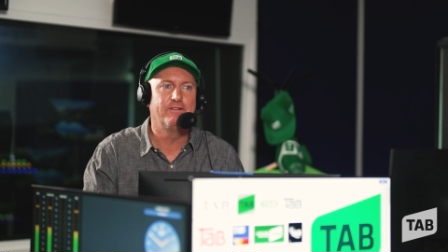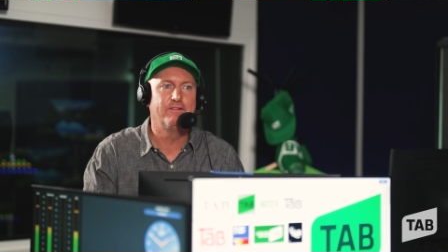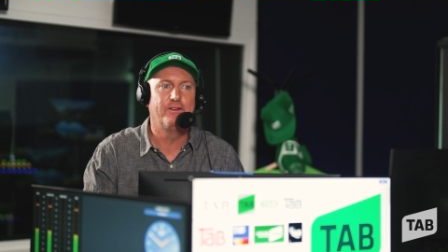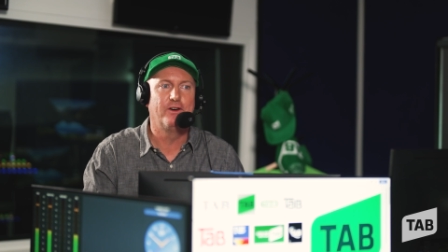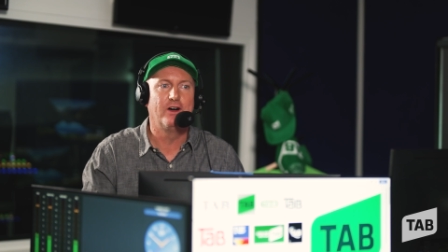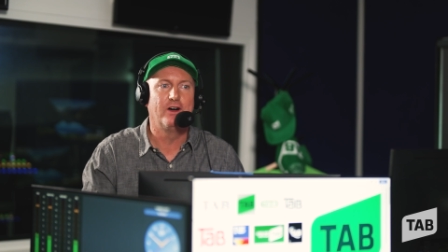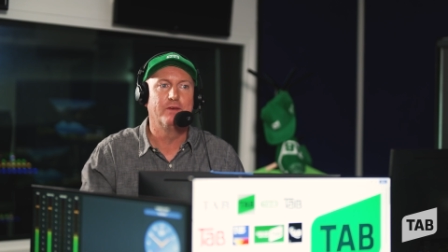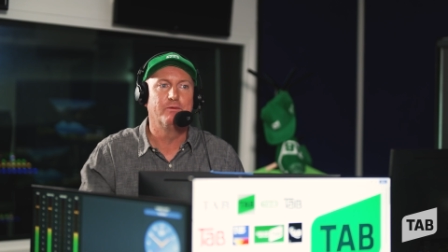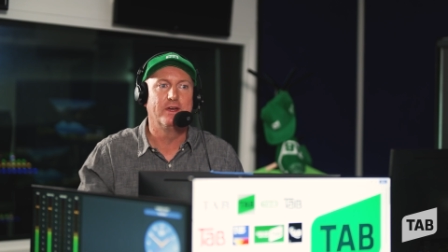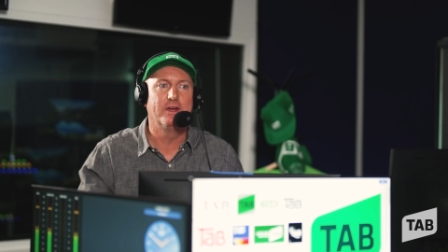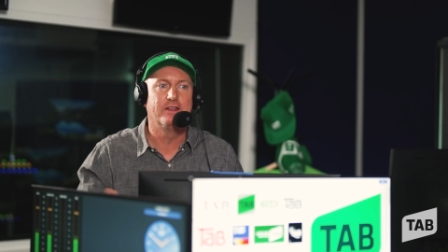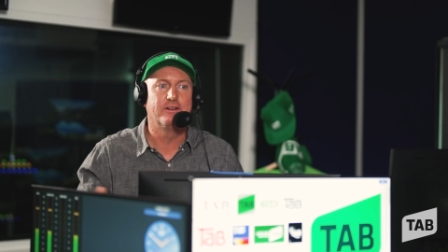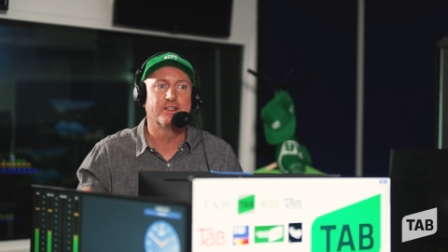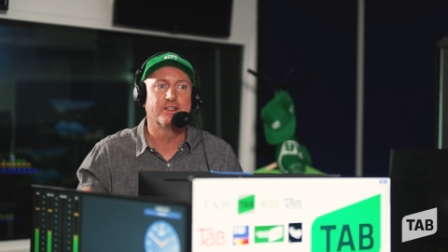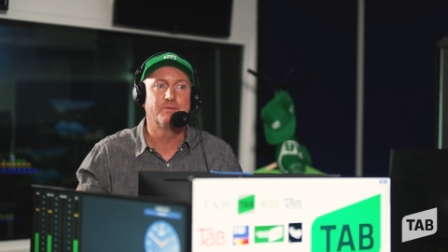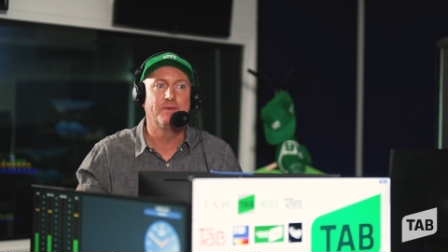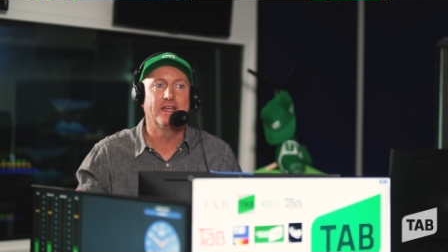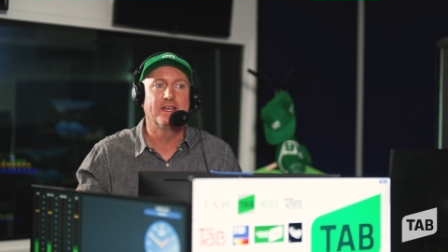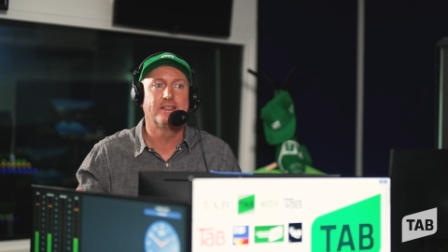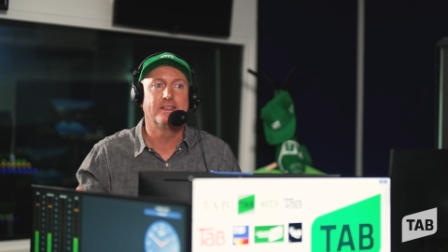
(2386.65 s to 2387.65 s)
Fine weather
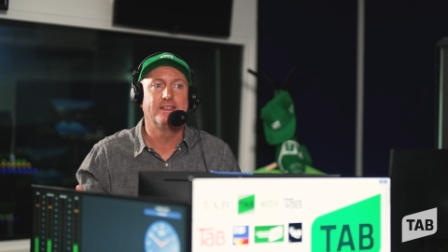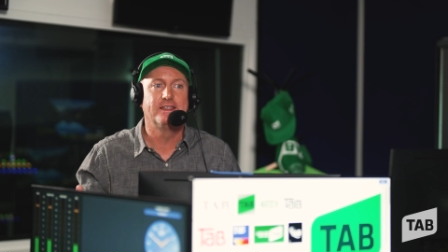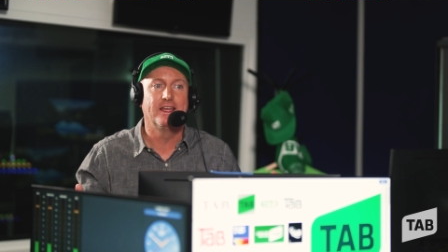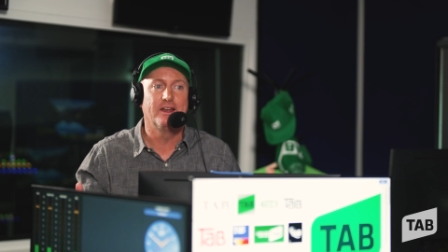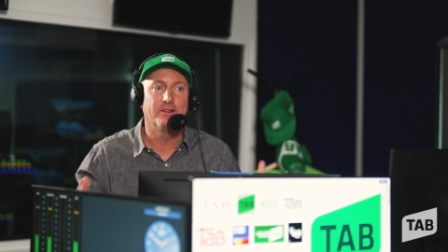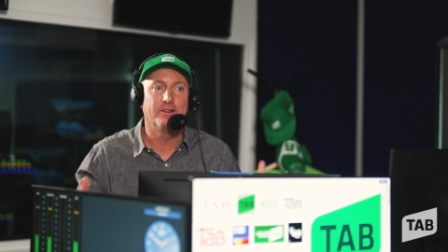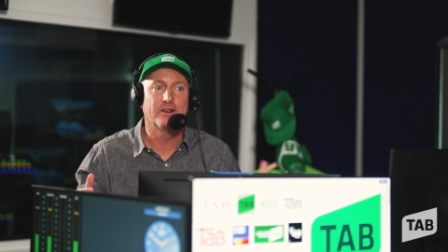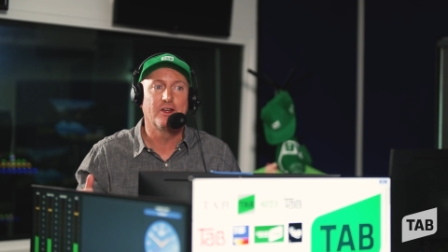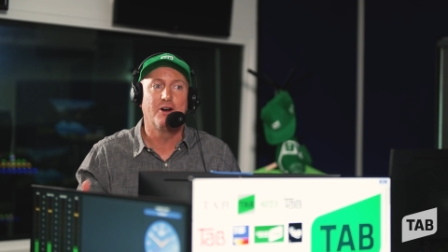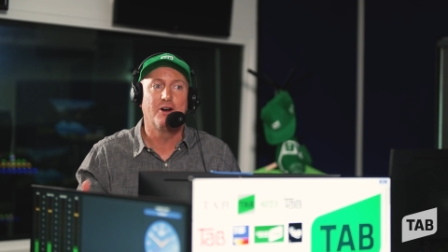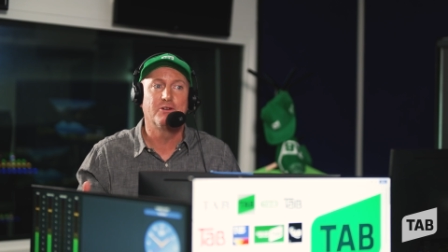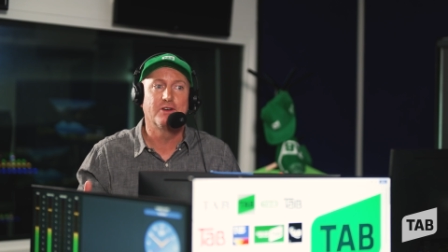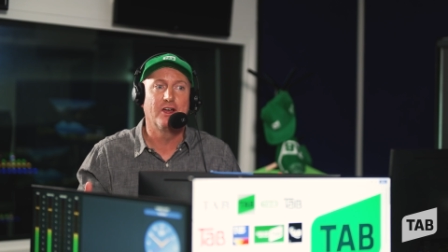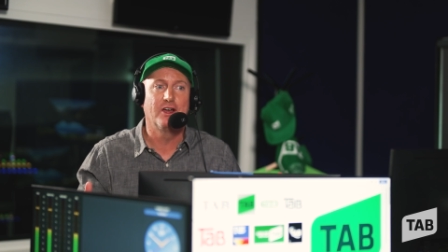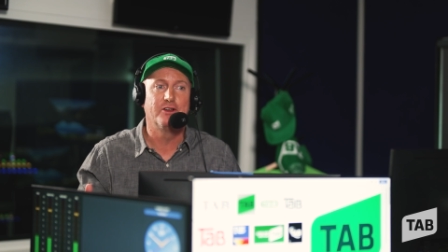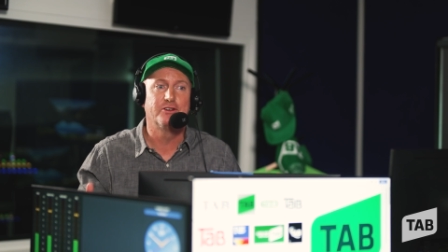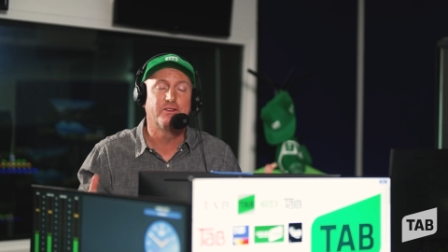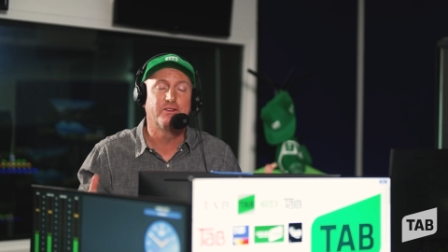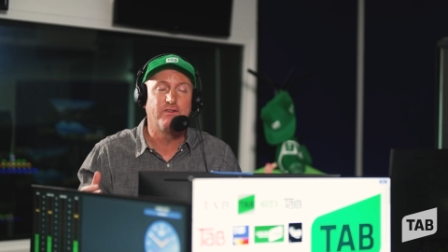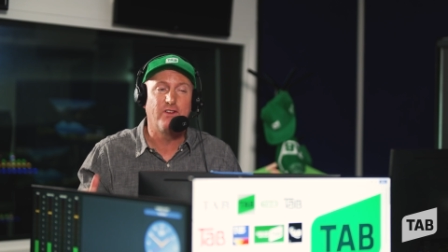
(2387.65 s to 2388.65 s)
expected down on the Gold Coast.